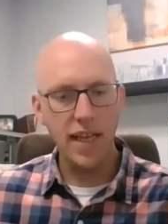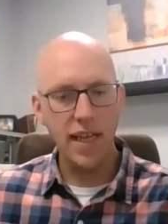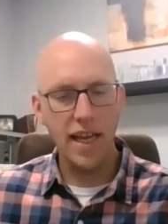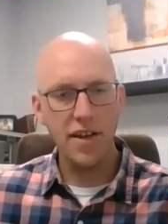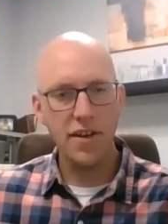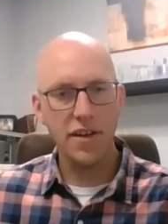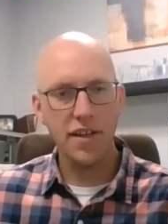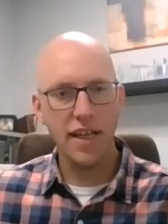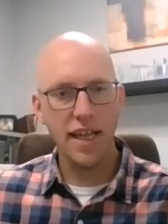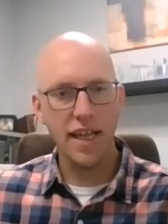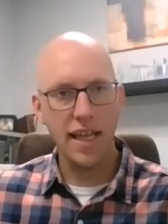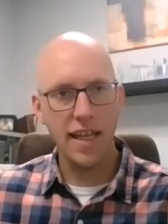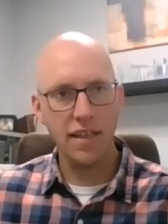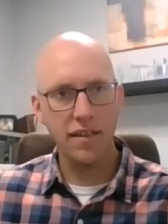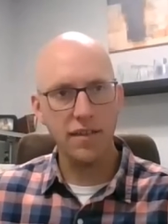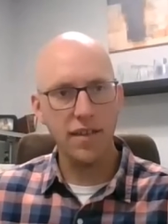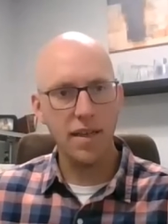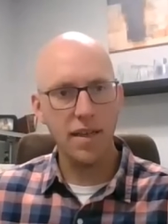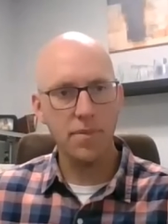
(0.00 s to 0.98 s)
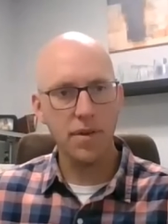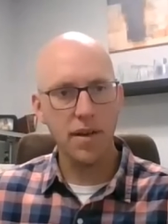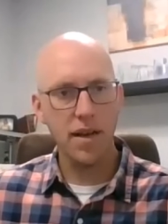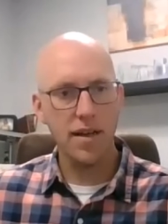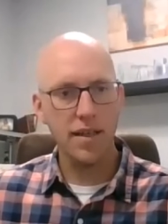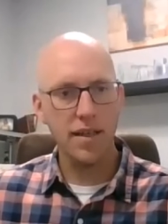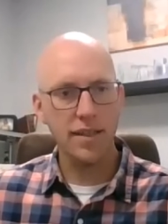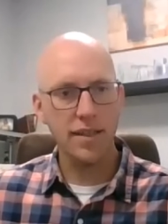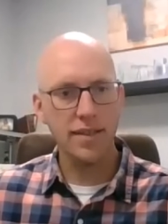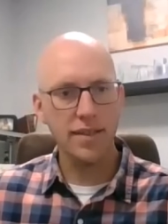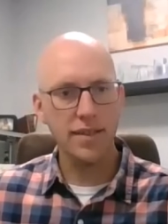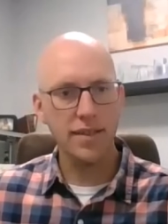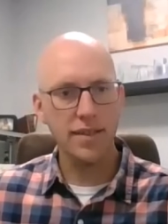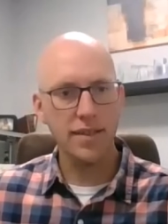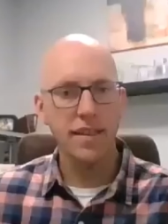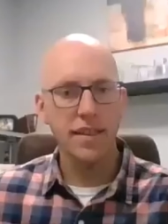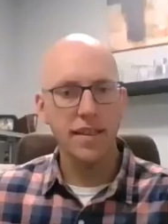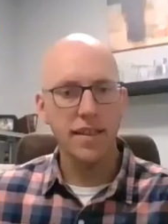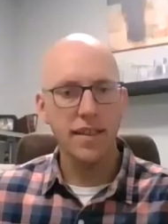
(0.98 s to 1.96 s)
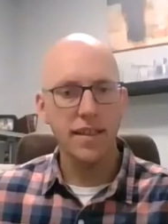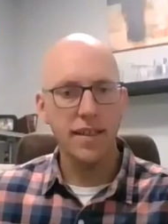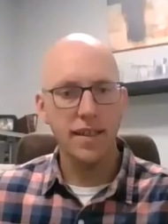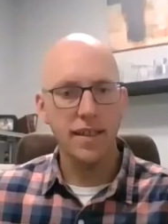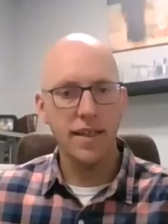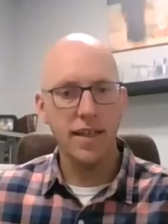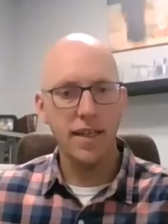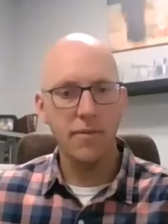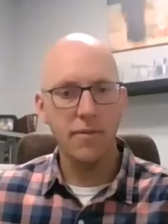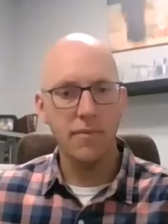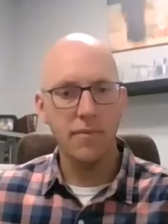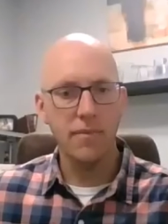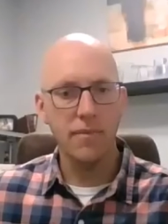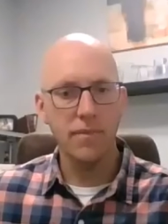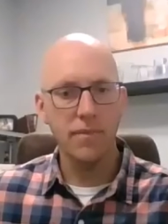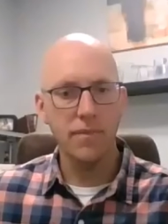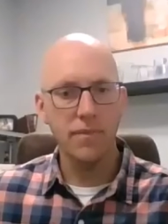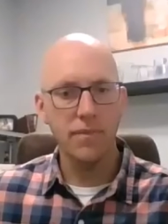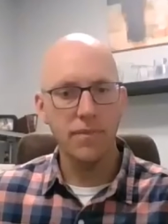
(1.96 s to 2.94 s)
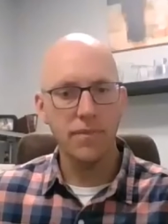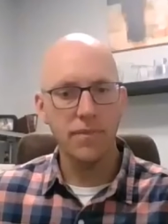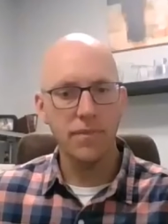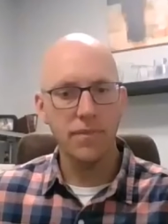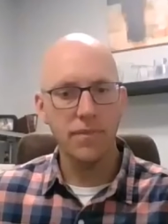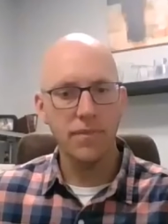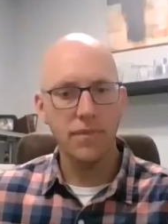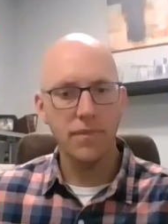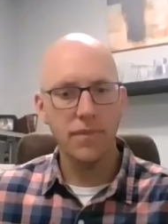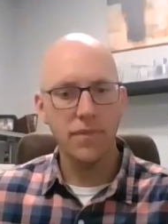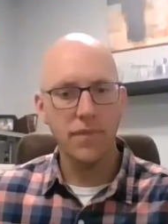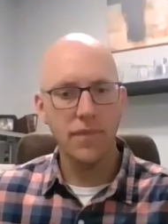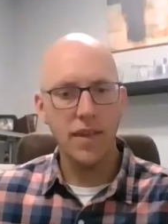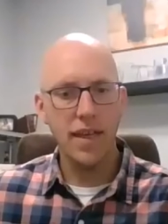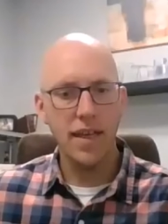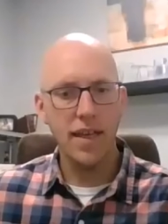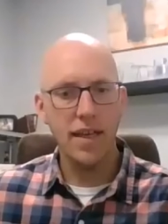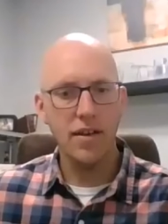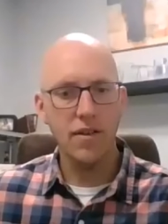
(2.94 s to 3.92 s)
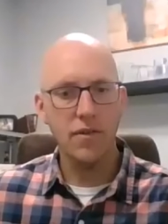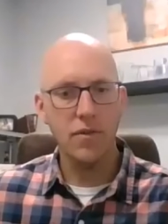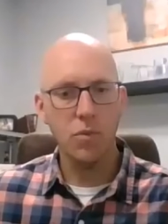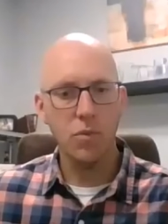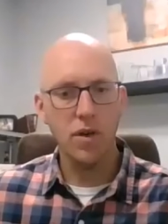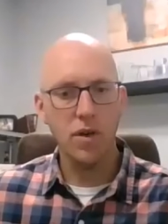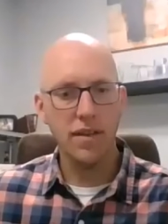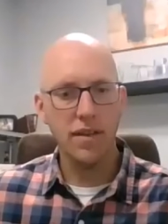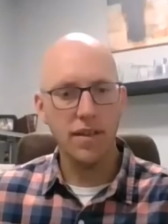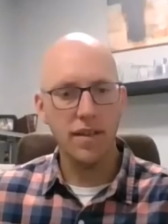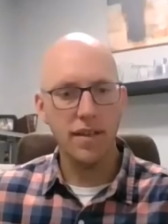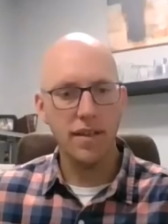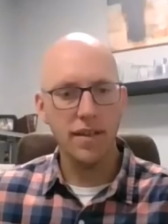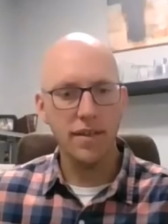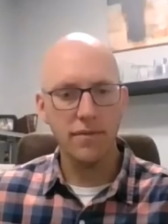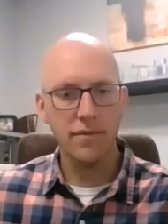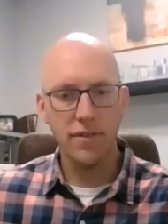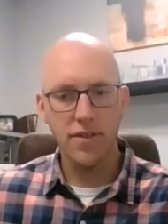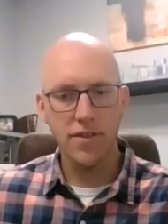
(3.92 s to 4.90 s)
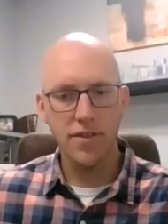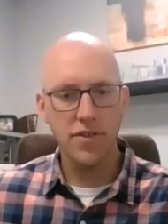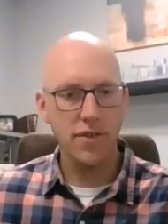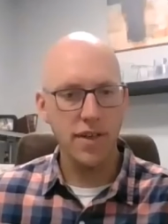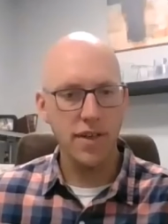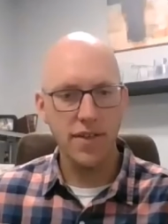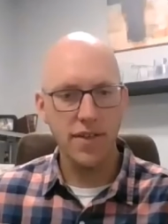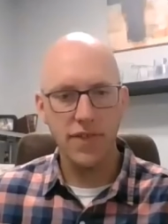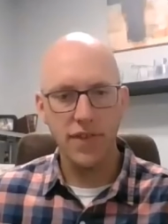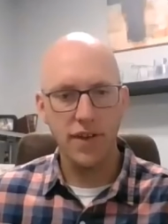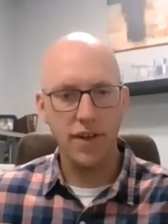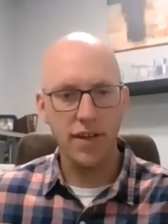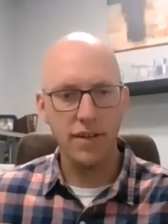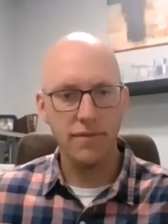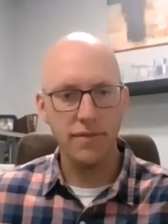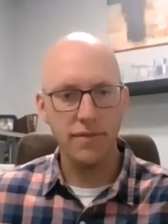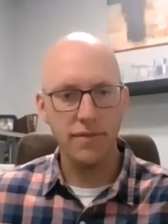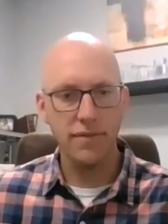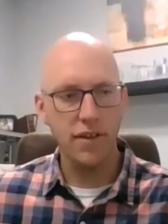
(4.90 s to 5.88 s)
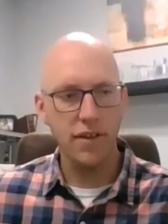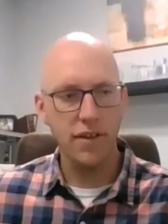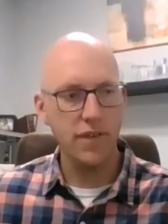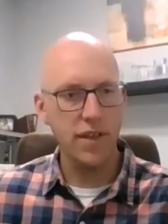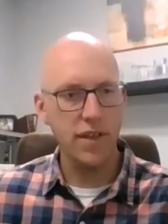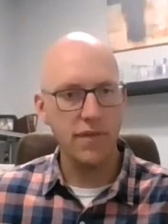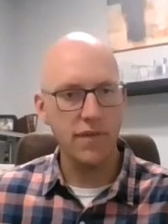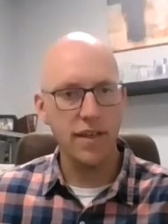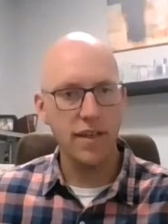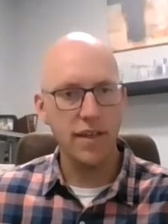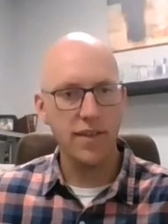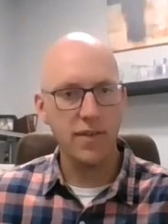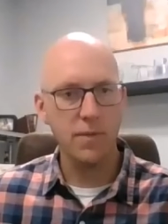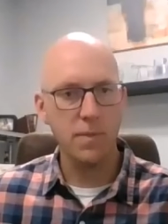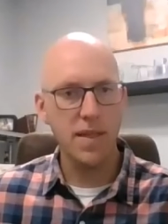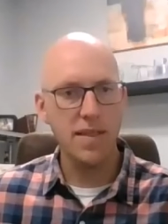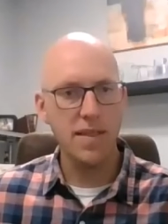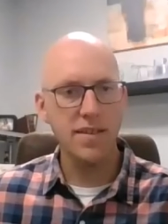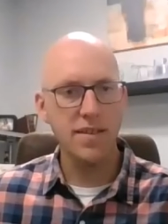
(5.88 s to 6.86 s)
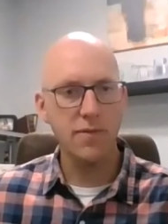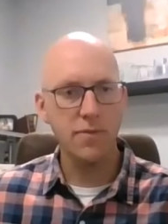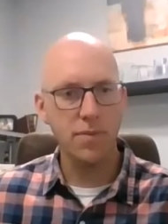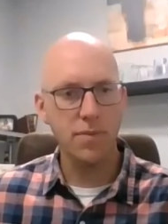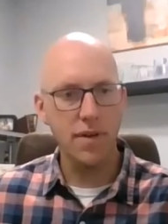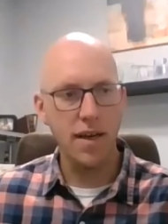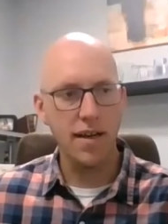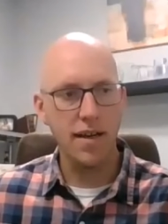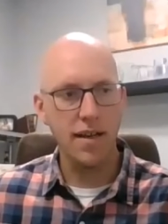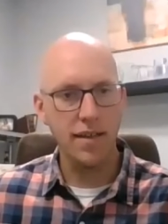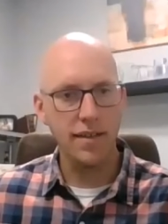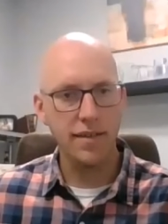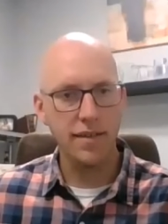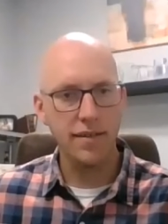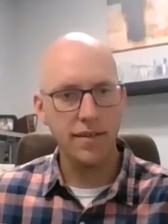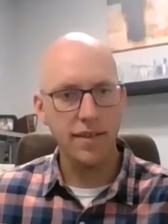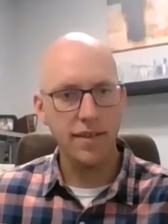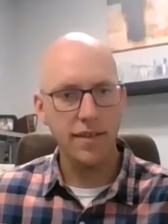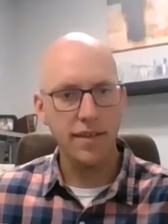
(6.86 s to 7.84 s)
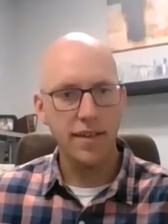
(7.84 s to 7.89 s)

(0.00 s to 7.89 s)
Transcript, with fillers: how you're going to handle that product. Um, and what the constraints are. You know, if you have an expensive product,